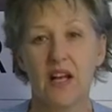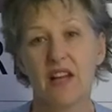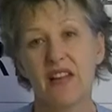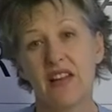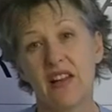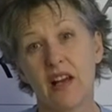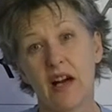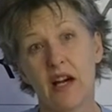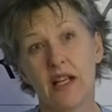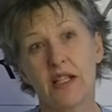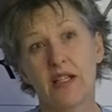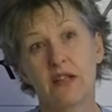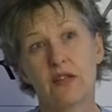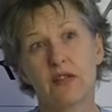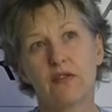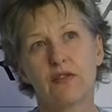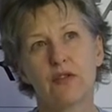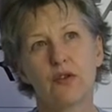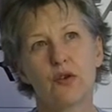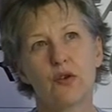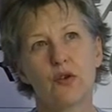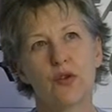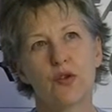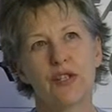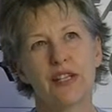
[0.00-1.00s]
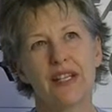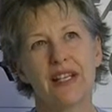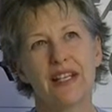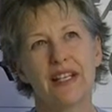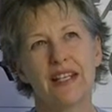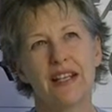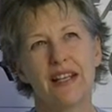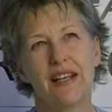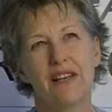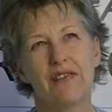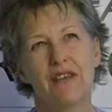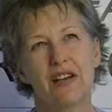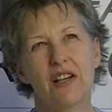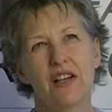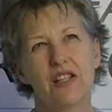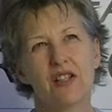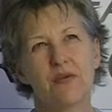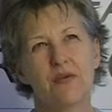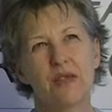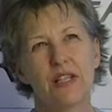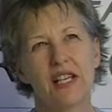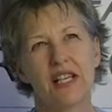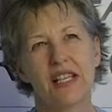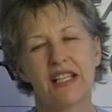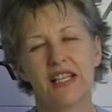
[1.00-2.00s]
The idea, of course, if
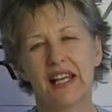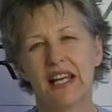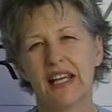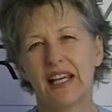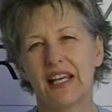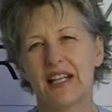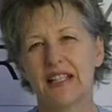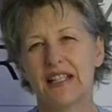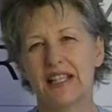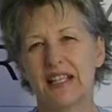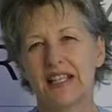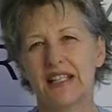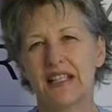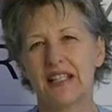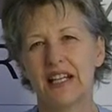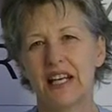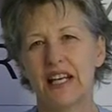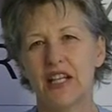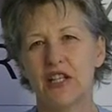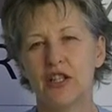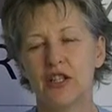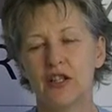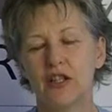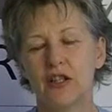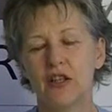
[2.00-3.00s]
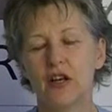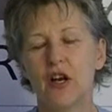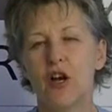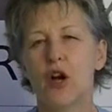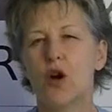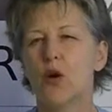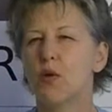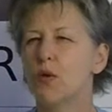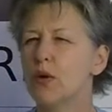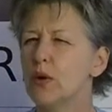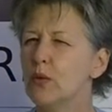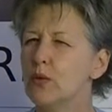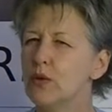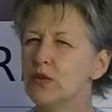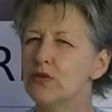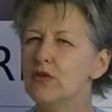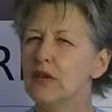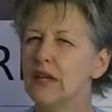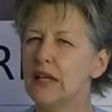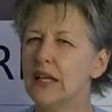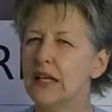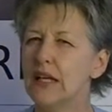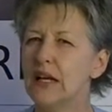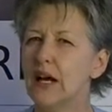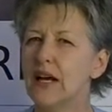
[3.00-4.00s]
customers are staying at a destination, we would
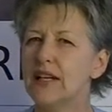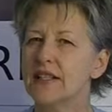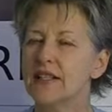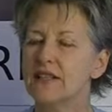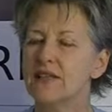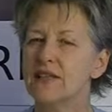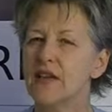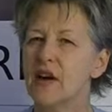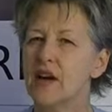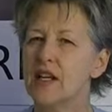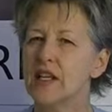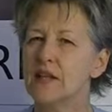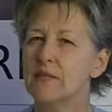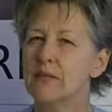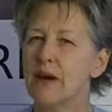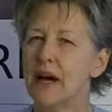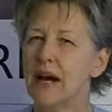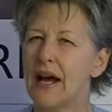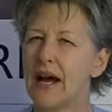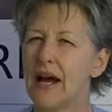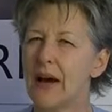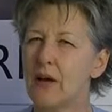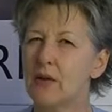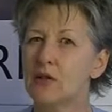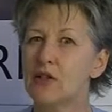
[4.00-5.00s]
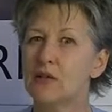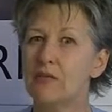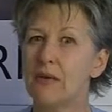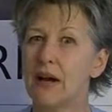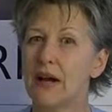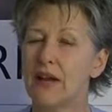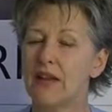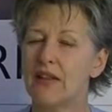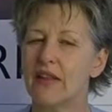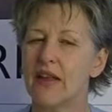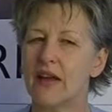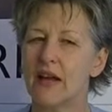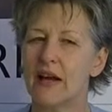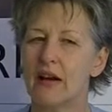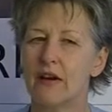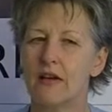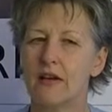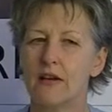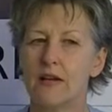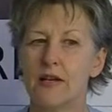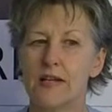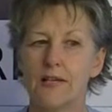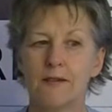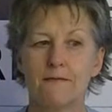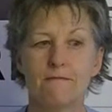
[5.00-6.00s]
really like to find out about their
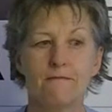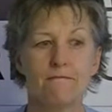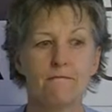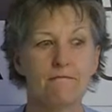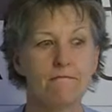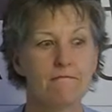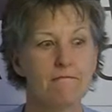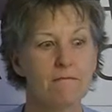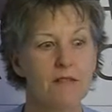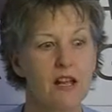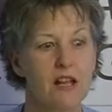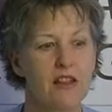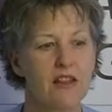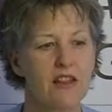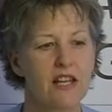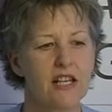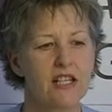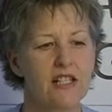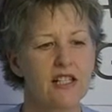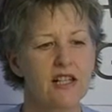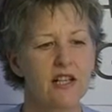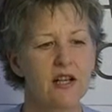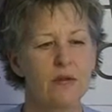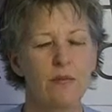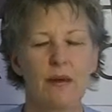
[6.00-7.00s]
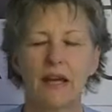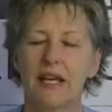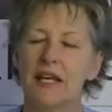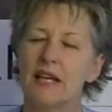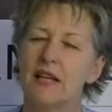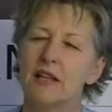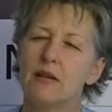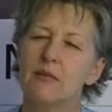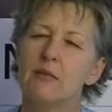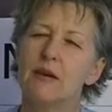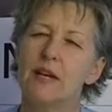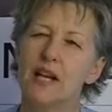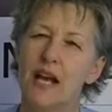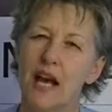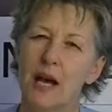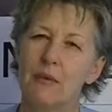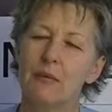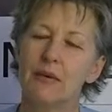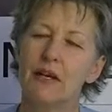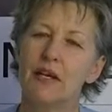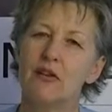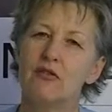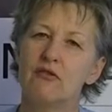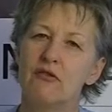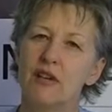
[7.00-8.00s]
things that are making them
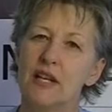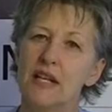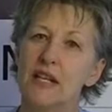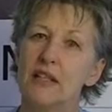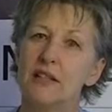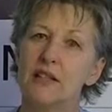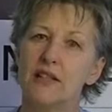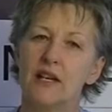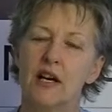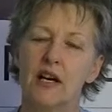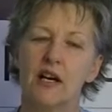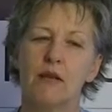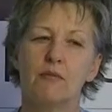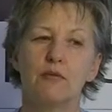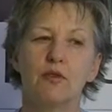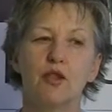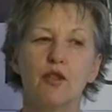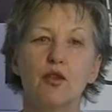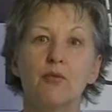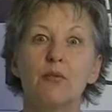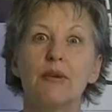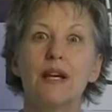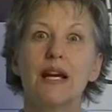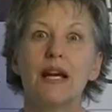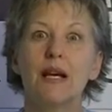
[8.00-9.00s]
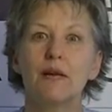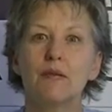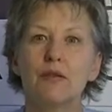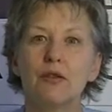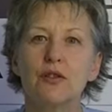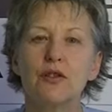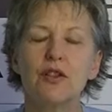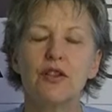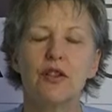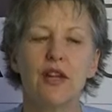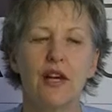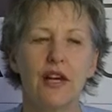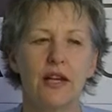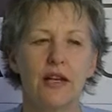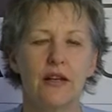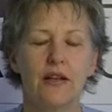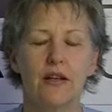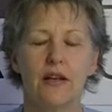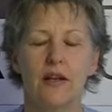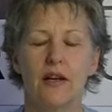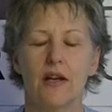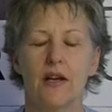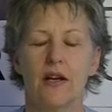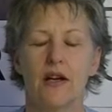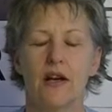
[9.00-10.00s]
unhappy in real time, to be able to then
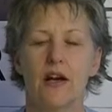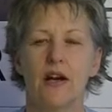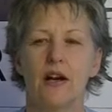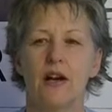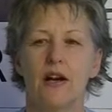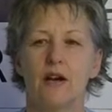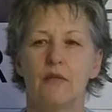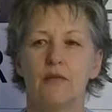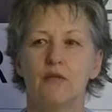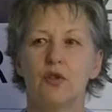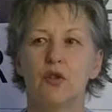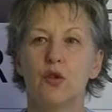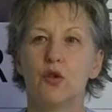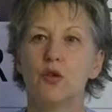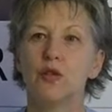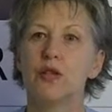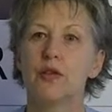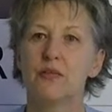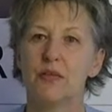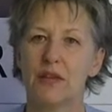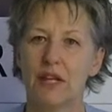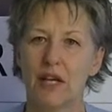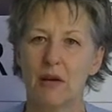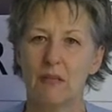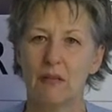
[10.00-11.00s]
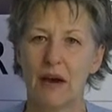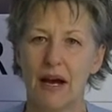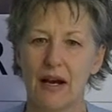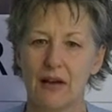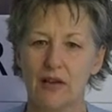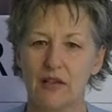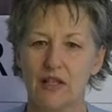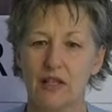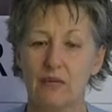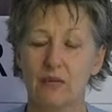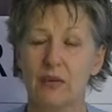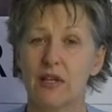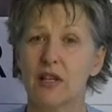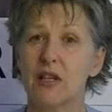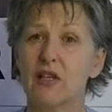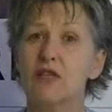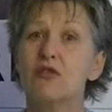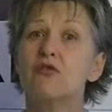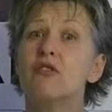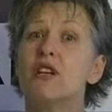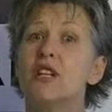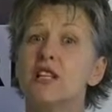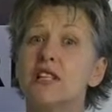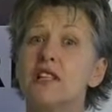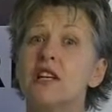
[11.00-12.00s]
do something about it. Because
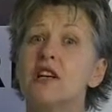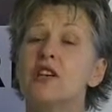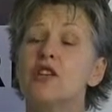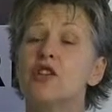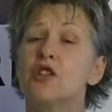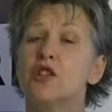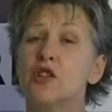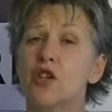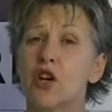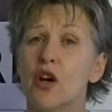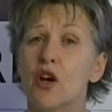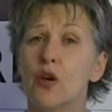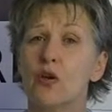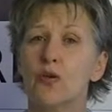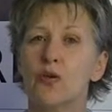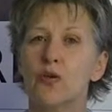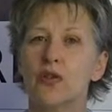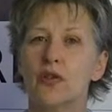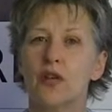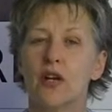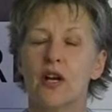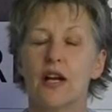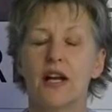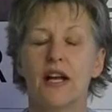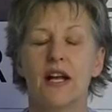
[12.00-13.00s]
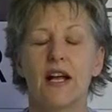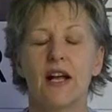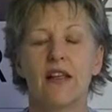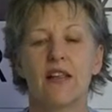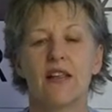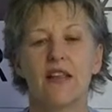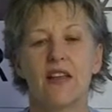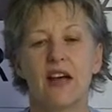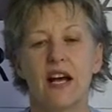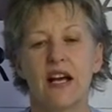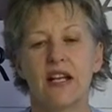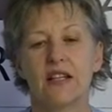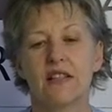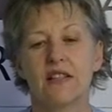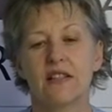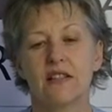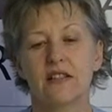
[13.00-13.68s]
research shows that